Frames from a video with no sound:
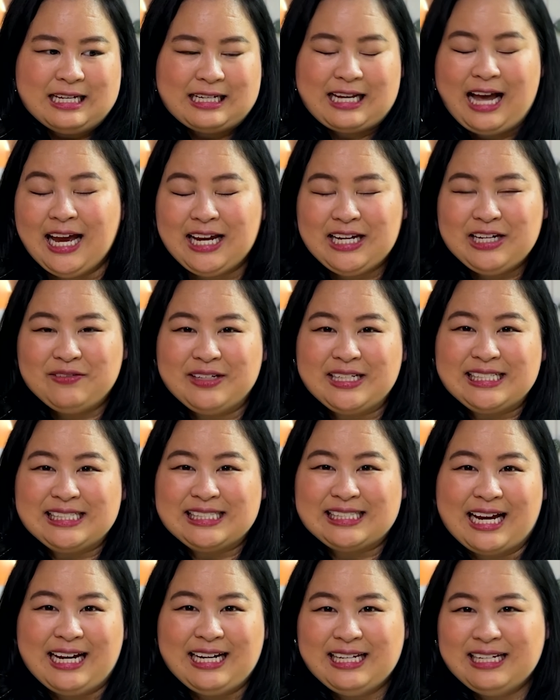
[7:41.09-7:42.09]
kind of
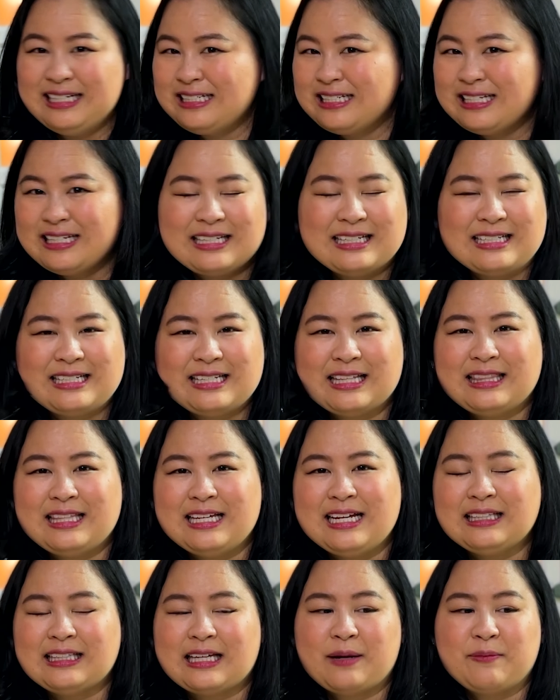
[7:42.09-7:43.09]
exciting to
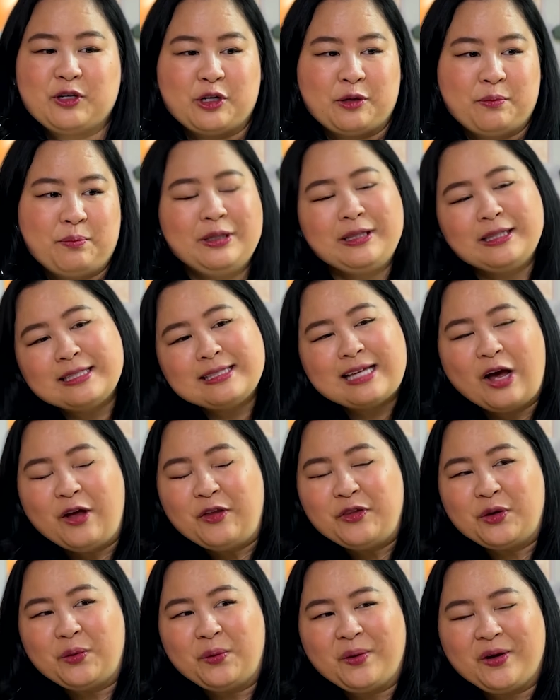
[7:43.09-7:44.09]
think that I'm going to put this out
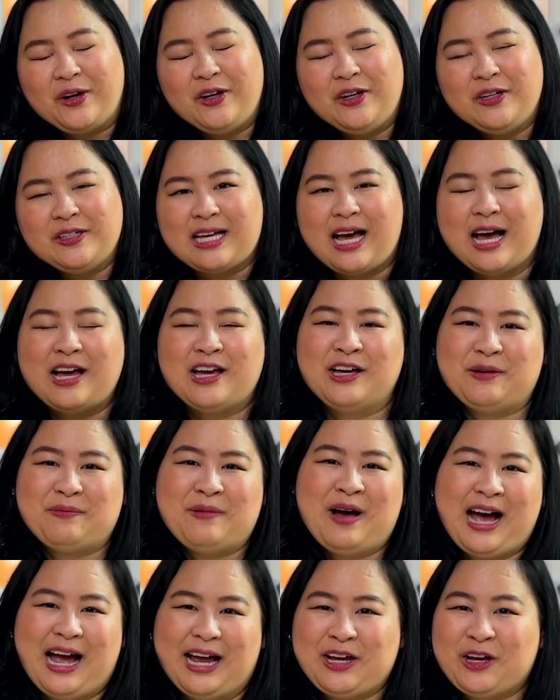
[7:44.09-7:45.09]
in the world.
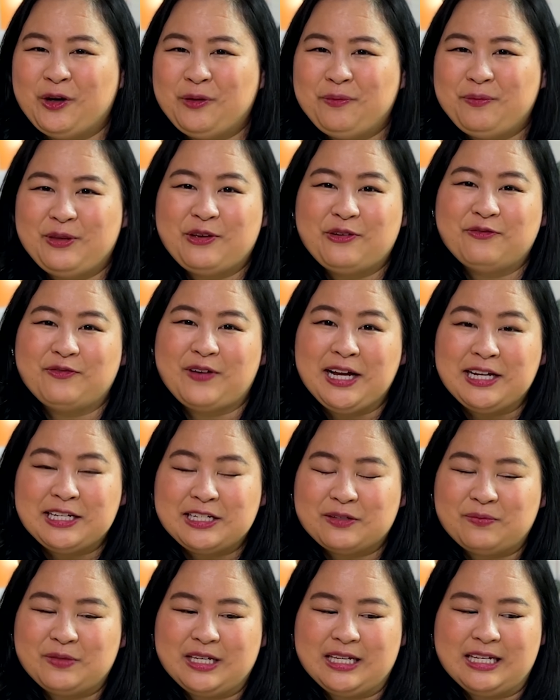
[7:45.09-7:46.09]
I hope you
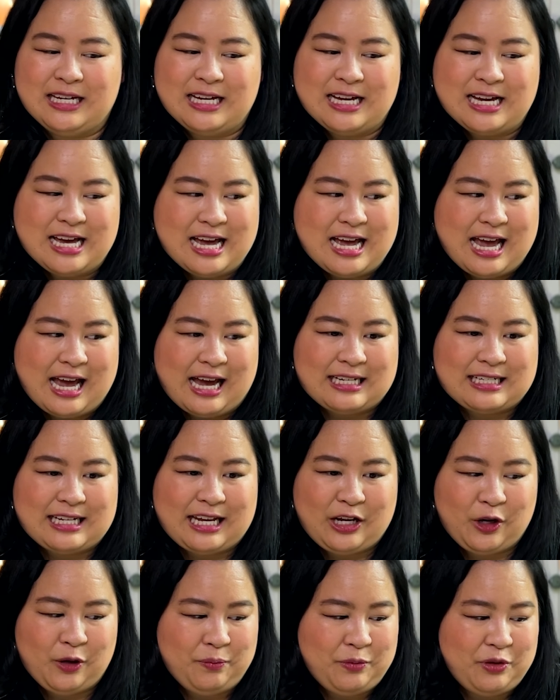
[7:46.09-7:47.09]
find me, and
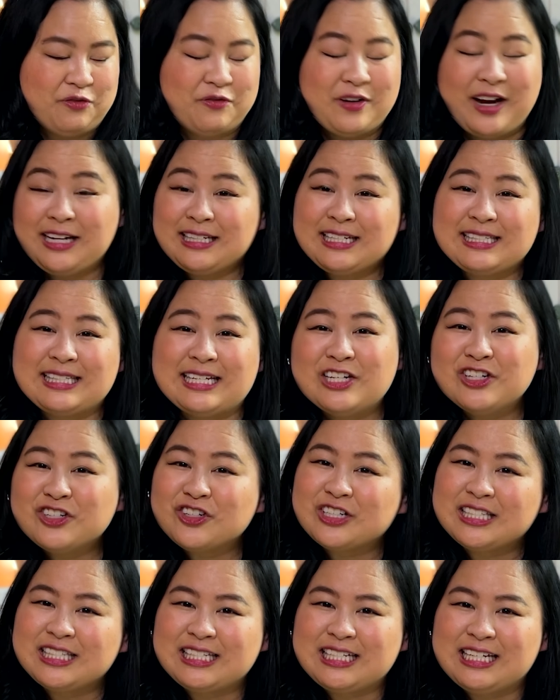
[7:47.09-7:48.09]
I hope you find this
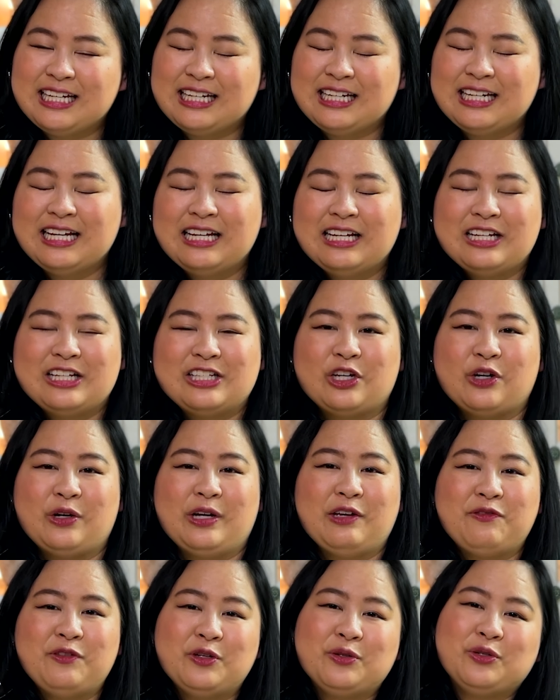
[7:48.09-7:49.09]
interesting. So
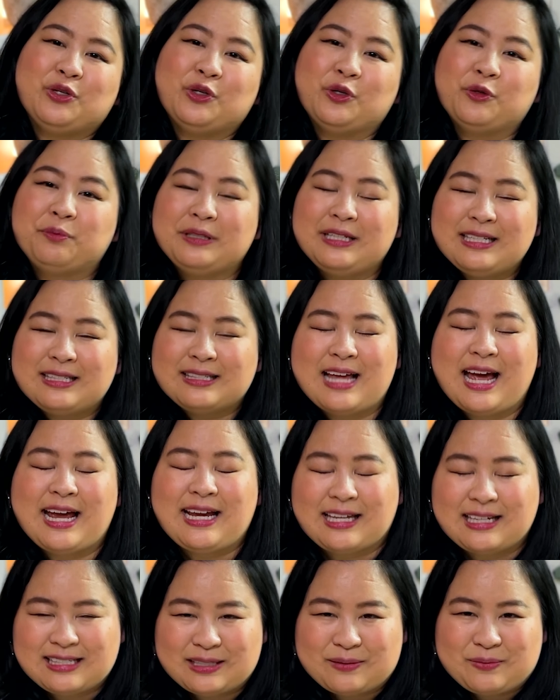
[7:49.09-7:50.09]
if you do, please
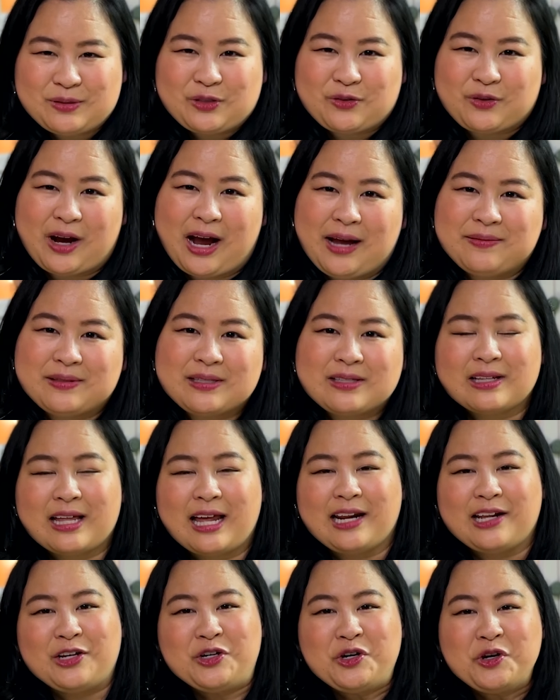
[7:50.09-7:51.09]
like and subscribe so that
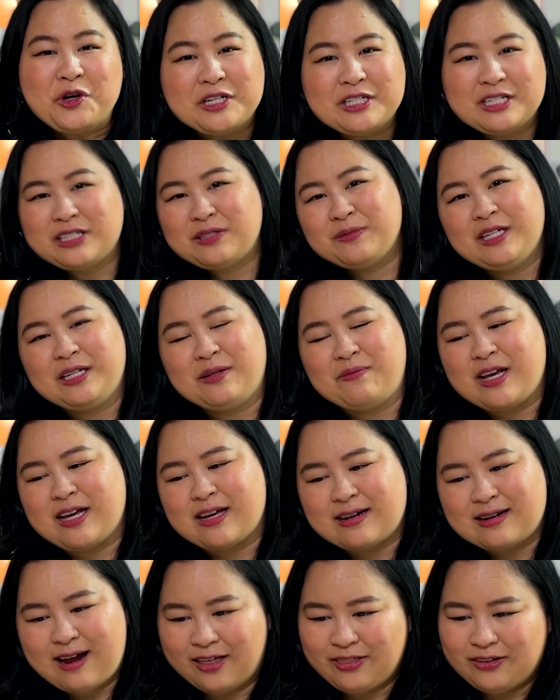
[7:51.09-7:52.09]
it encourages me to make
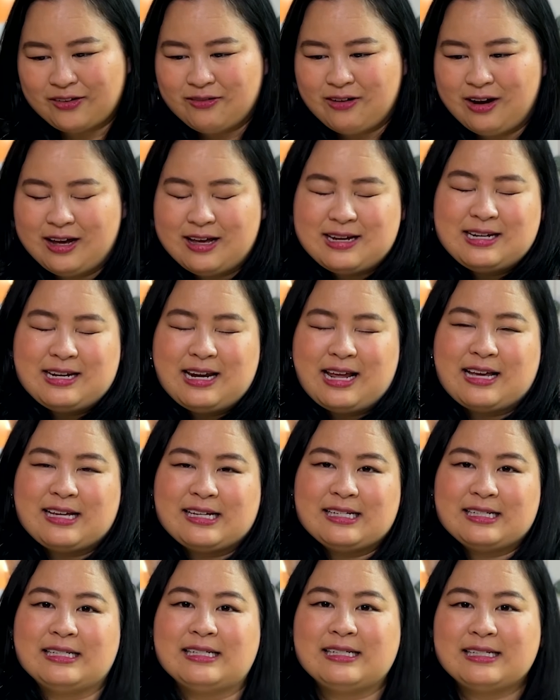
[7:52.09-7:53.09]
another one.
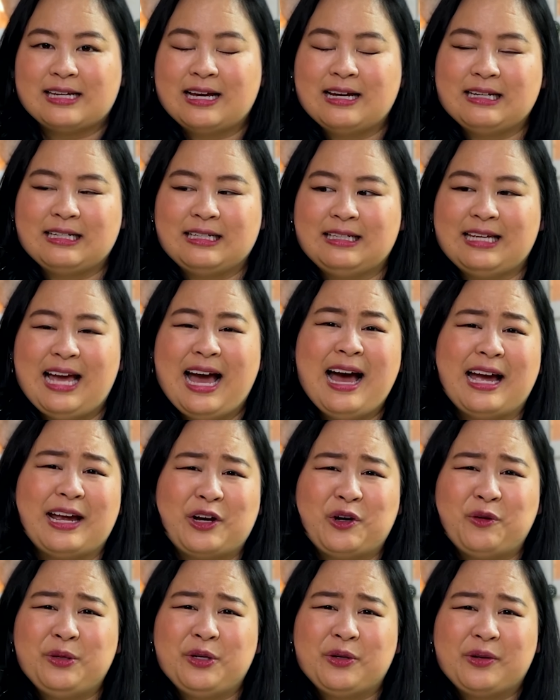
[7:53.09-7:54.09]
And yeah, I
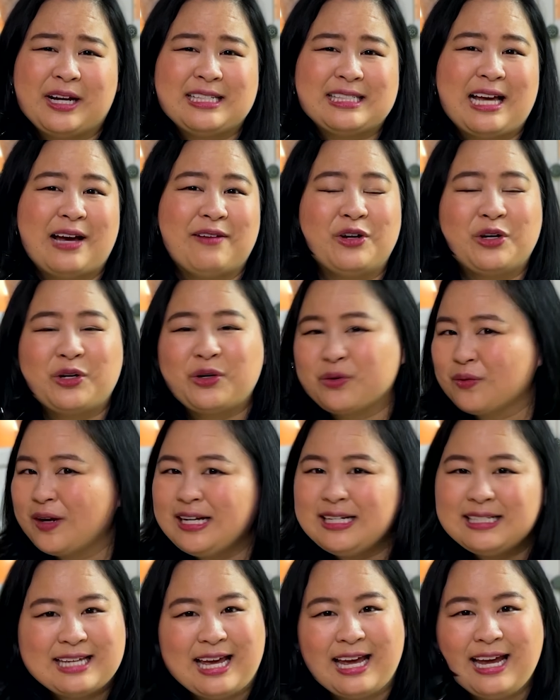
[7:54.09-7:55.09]
hope you guys have a
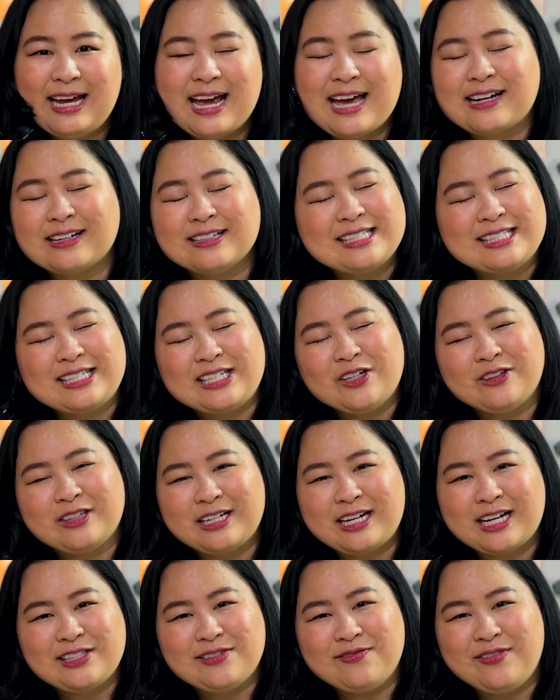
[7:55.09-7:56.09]
great day, and I'll see you in the
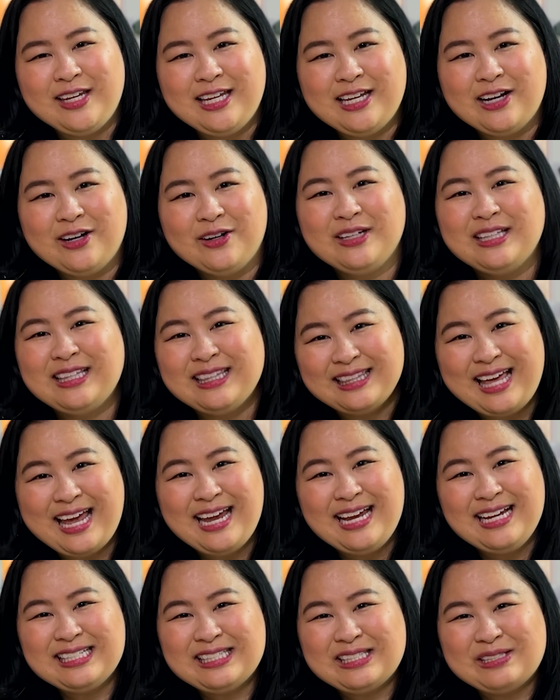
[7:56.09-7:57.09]
next video.
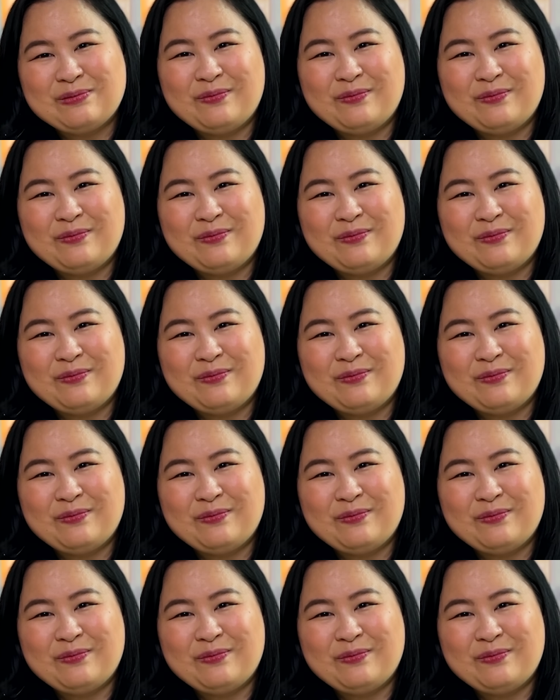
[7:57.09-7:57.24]
Thanks,